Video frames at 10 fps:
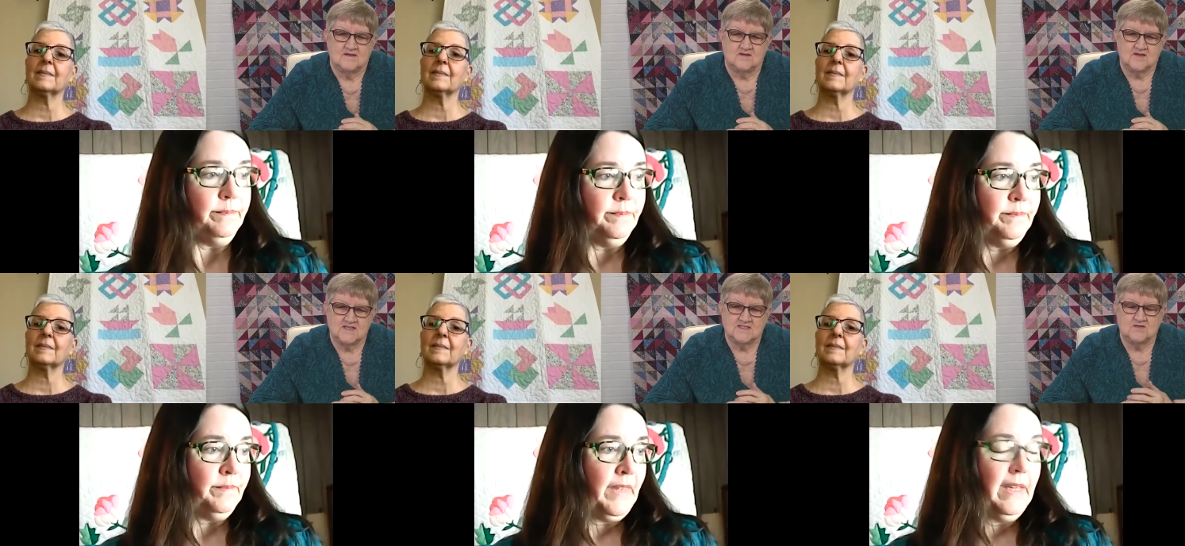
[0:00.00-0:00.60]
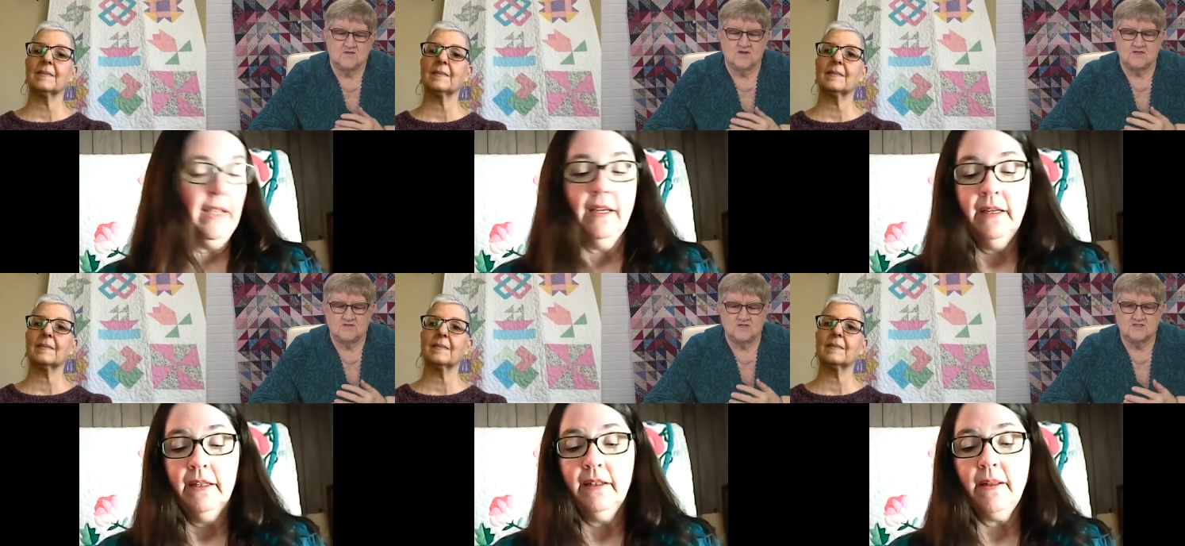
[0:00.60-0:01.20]
Speaker 1: Okay, so are
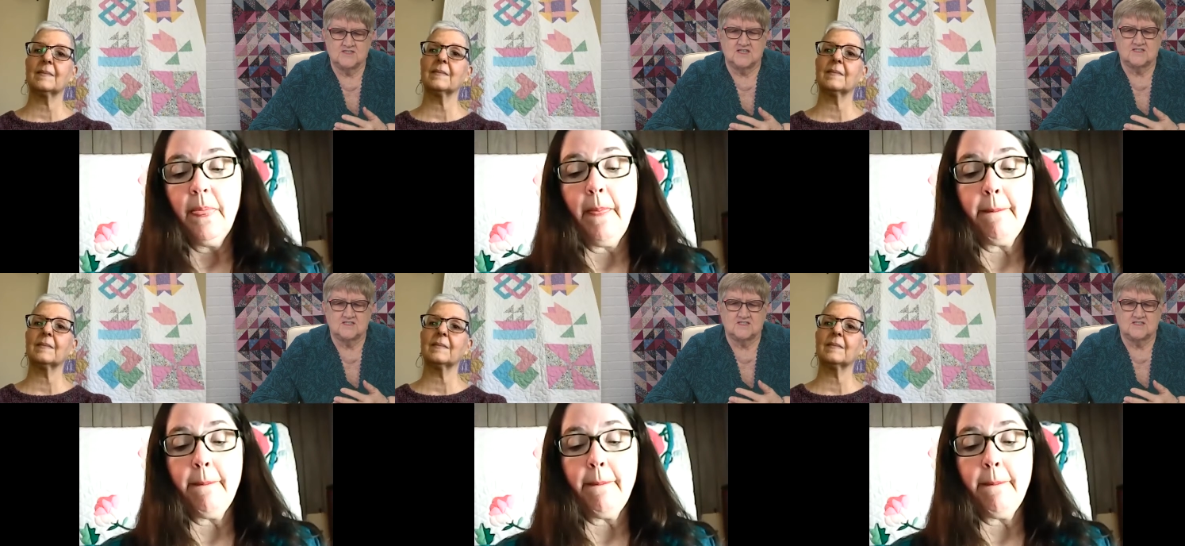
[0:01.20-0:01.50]
you using